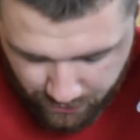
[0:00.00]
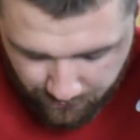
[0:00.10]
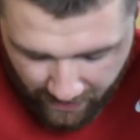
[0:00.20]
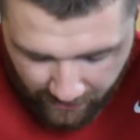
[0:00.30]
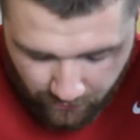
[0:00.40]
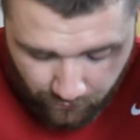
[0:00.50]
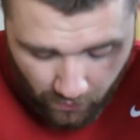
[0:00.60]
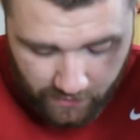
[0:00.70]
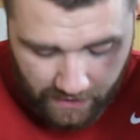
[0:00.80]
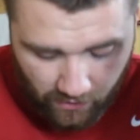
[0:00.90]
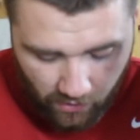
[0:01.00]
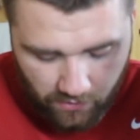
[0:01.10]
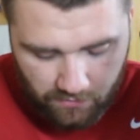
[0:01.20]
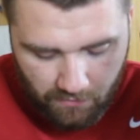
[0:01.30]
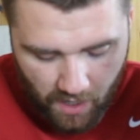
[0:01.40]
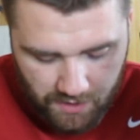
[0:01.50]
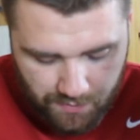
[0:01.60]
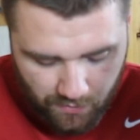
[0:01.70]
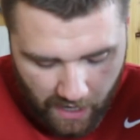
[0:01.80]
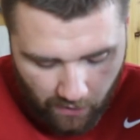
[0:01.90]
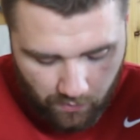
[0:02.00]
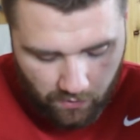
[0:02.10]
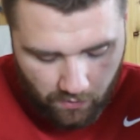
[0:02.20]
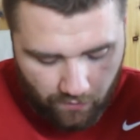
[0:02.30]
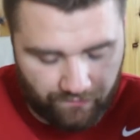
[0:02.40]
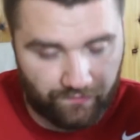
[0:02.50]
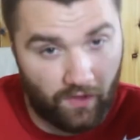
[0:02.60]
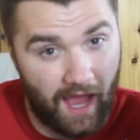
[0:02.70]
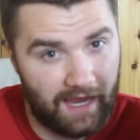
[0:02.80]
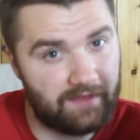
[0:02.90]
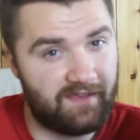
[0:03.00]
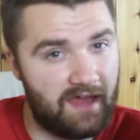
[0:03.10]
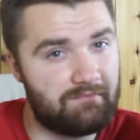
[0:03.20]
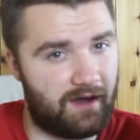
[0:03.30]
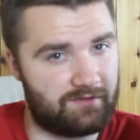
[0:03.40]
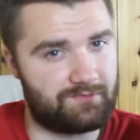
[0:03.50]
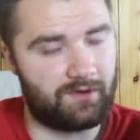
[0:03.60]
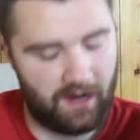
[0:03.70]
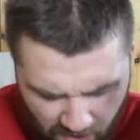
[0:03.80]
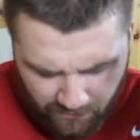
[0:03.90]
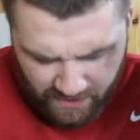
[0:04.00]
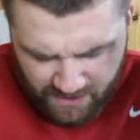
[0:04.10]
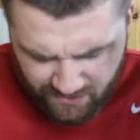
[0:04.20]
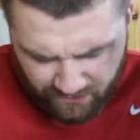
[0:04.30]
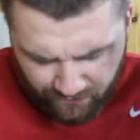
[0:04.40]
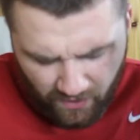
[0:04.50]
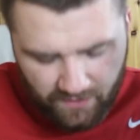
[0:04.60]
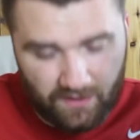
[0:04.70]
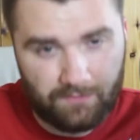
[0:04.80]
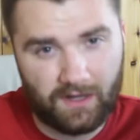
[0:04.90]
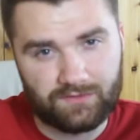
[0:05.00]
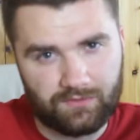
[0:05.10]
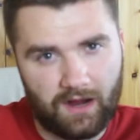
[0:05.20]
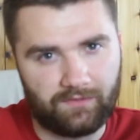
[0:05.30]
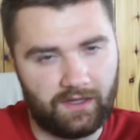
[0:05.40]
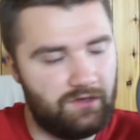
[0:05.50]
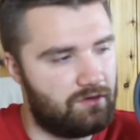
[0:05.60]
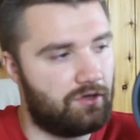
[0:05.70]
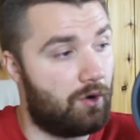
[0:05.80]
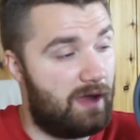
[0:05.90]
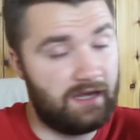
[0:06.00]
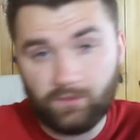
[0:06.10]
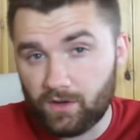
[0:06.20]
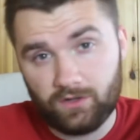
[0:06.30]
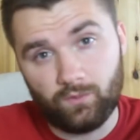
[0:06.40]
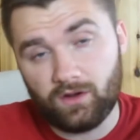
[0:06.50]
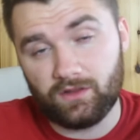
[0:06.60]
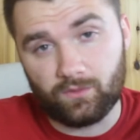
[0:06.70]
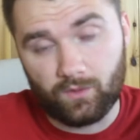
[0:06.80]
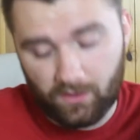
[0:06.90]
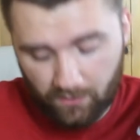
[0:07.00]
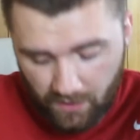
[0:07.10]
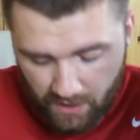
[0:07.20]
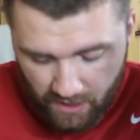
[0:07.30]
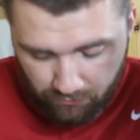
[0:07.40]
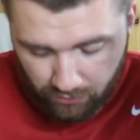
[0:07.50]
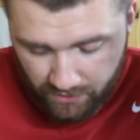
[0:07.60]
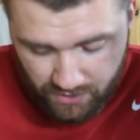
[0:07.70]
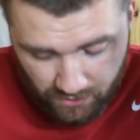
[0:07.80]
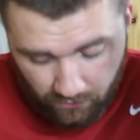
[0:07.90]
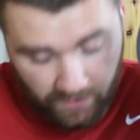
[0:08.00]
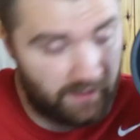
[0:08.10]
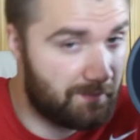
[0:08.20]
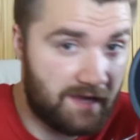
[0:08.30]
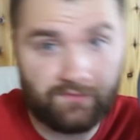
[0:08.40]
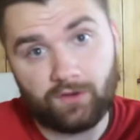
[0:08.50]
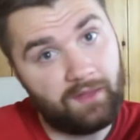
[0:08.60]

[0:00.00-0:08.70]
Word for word: you rather run at 100 miles per hour or fly at 10 miles per hour? I would easily fly at 10 miles per hour. Then you can go anywhere you want in the world. And plus, you don't need to pay for a